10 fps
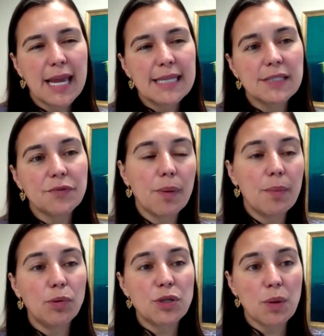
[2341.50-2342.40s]
cases for
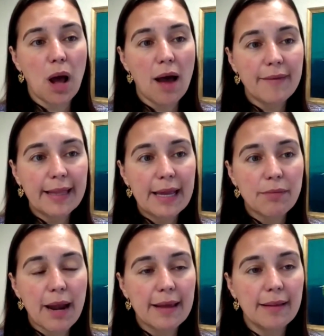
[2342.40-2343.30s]
people who don't ovulate
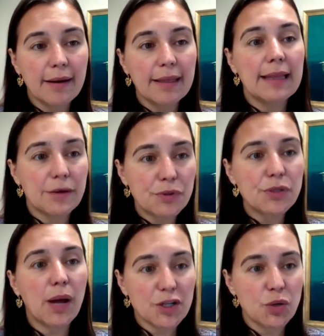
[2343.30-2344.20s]
regularly,
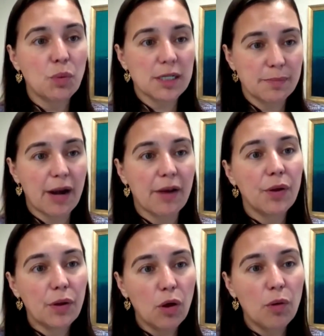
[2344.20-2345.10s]
letrozole actually works better
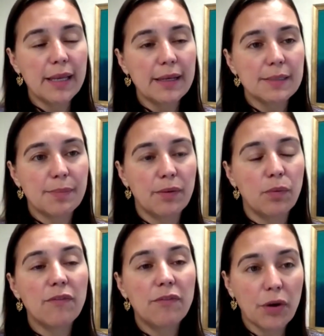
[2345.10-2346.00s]
than Clomid. It's been
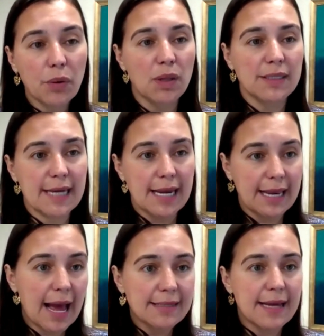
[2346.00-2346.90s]
very well
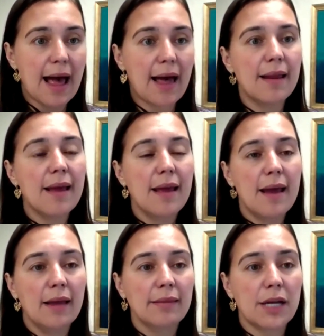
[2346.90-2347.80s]
studied head to head,
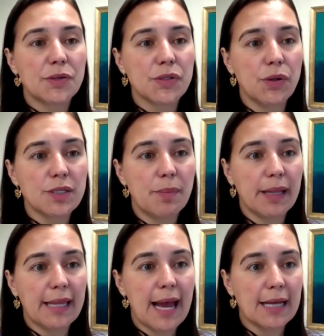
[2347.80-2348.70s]
and letrozole
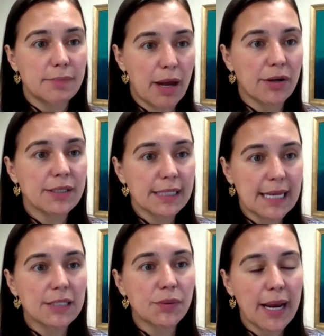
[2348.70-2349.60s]
typically has better
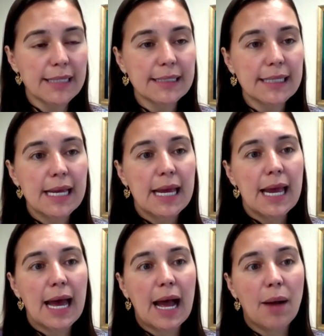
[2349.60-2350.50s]
success rates.
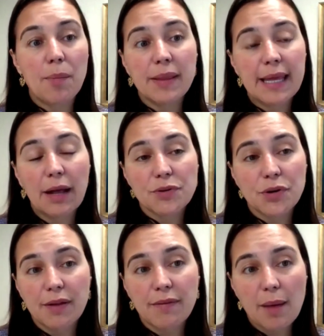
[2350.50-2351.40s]
But the
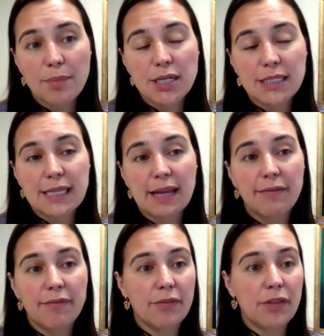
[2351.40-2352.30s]
alternative options, if
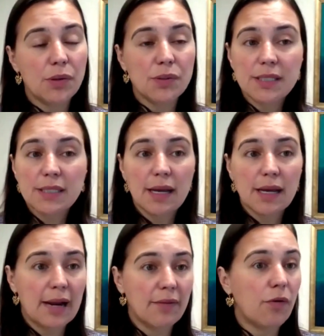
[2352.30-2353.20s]
those
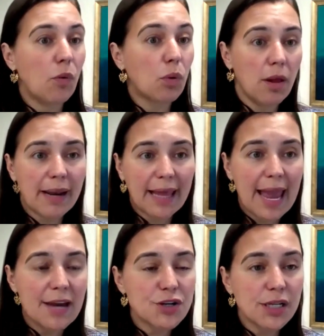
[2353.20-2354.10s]
kind of oral
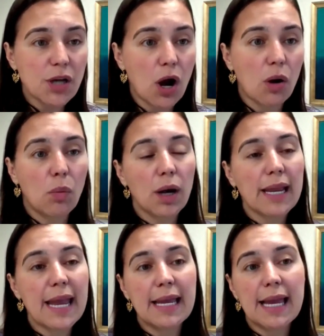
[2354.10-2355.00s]
medications aren't
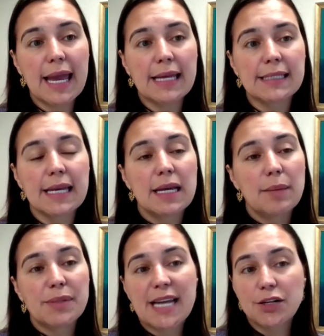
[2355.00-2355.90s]
working, is
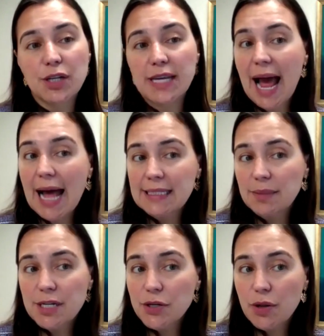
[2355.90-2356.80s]
potentially to add
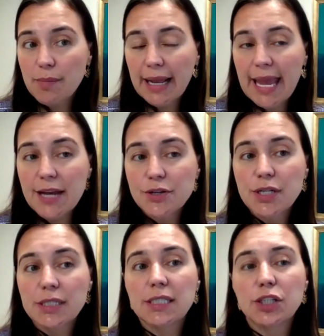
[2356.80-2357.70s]
some additional
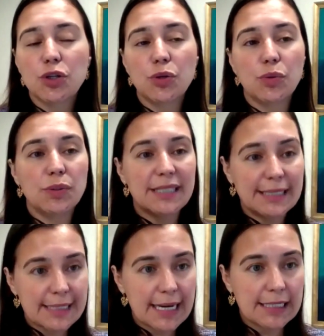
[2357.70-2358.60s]
medications to
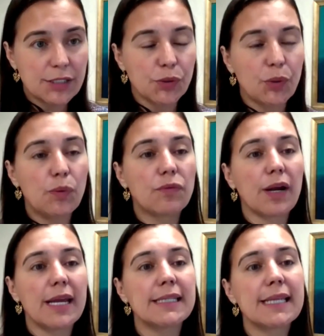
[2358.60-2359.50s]
sensitize your
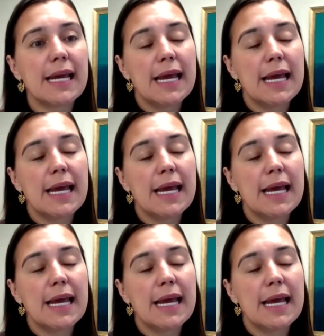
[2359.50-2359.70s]
ovaries,